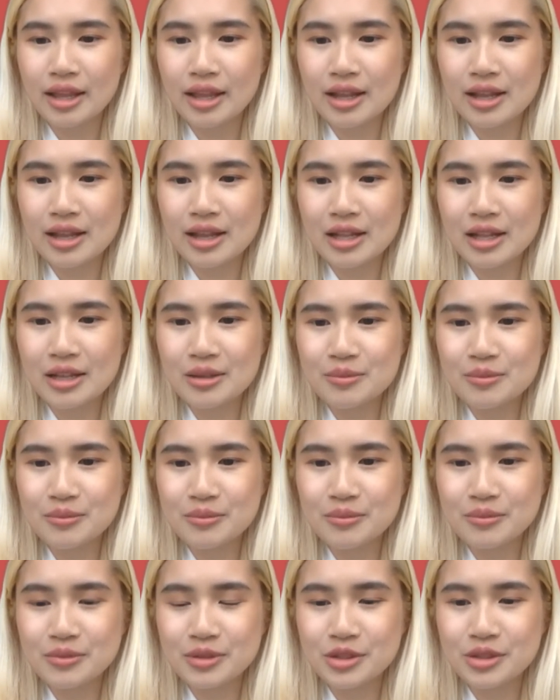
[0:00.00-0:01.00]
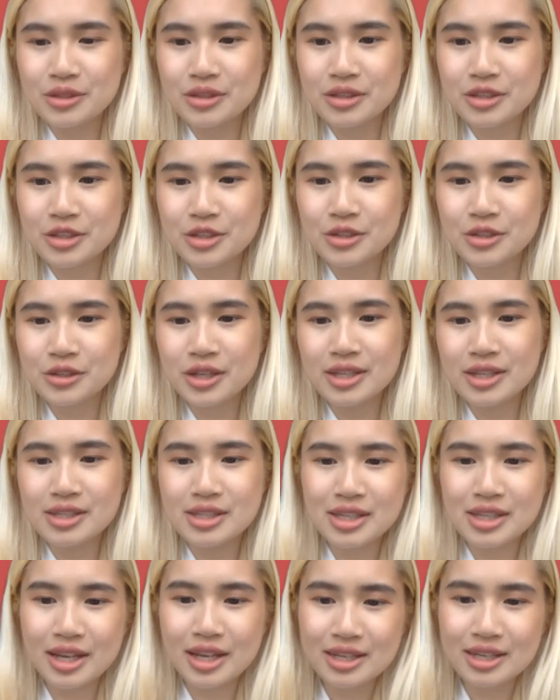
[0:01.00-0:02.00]
Um, Juliet
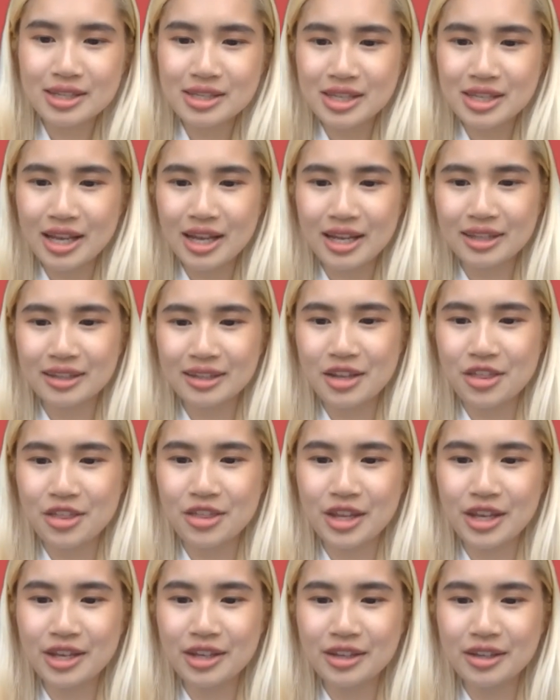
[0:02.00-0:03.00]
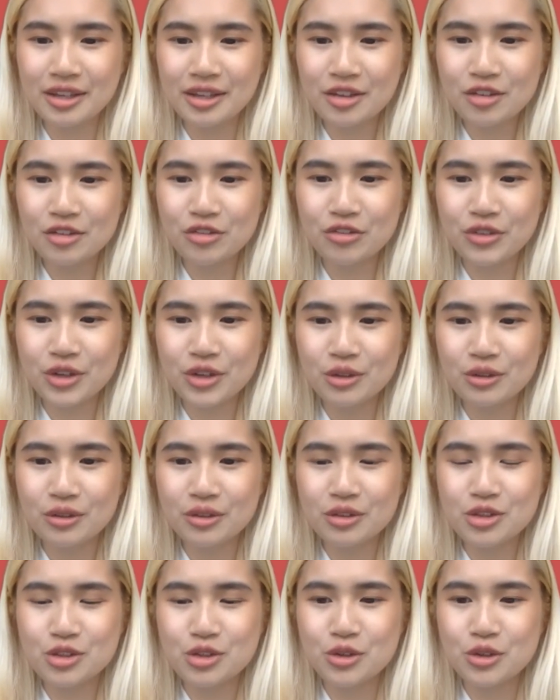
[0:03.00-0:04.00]
says that the think,
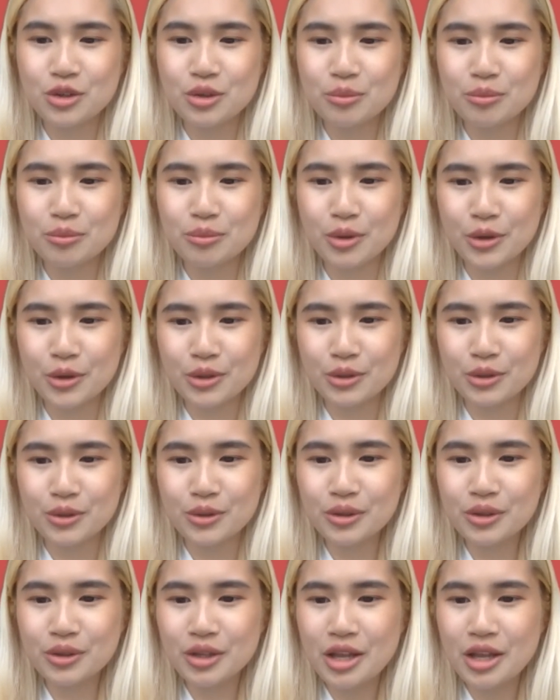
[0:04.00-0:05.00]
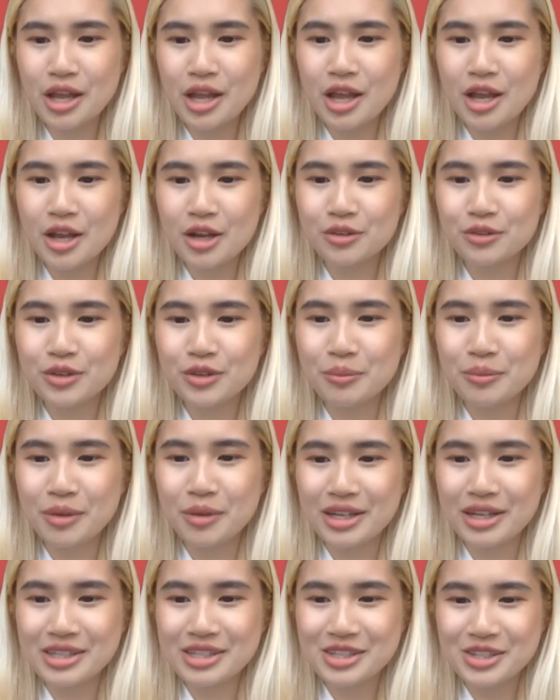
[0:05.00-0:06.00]
feel, do model
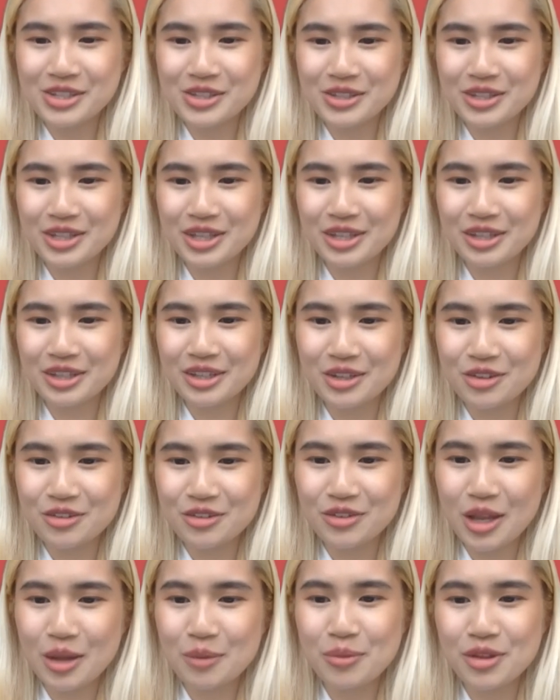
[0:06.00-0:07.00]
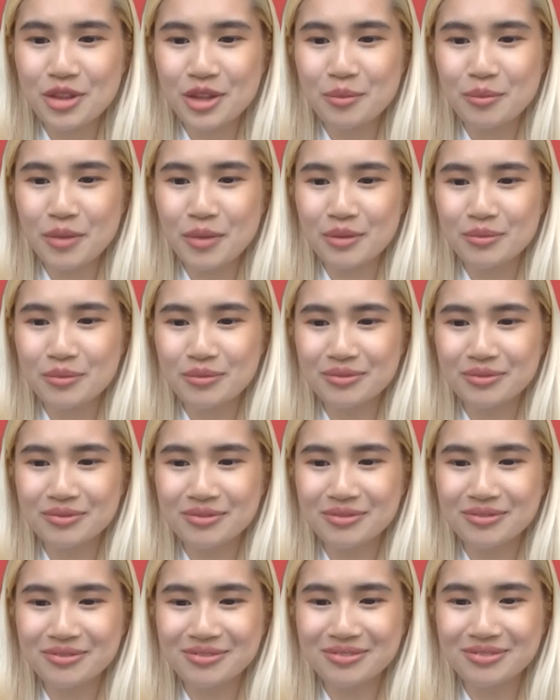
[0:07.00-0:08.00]
reminds Juliet of empathy map
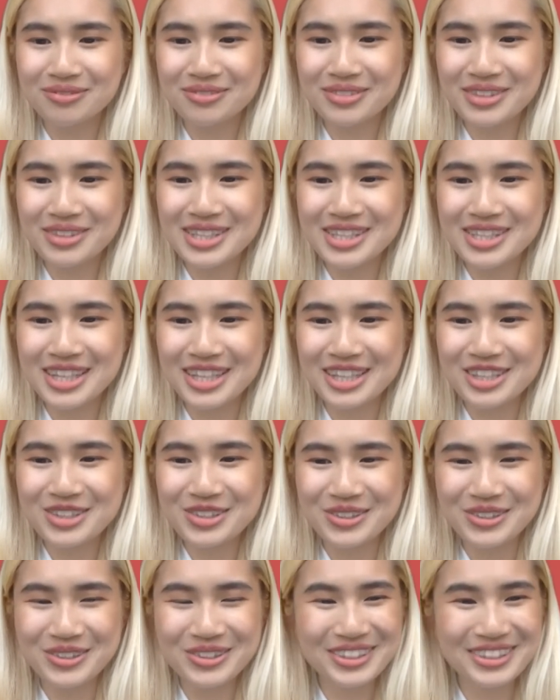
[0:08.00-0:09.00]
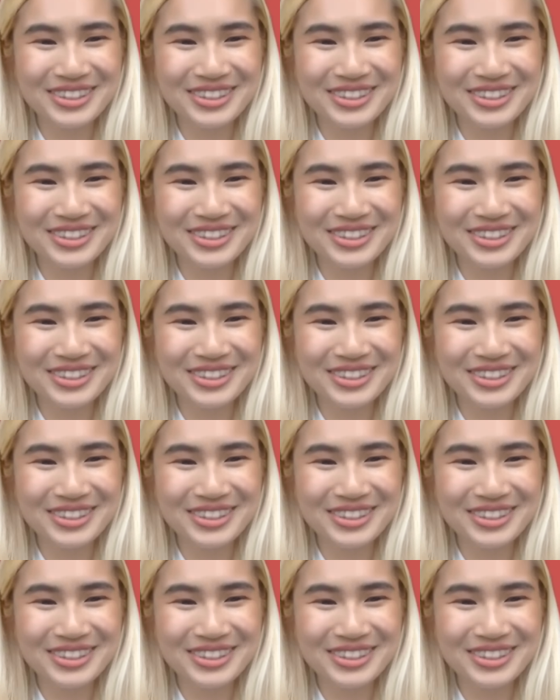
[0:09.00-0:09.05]
design tool.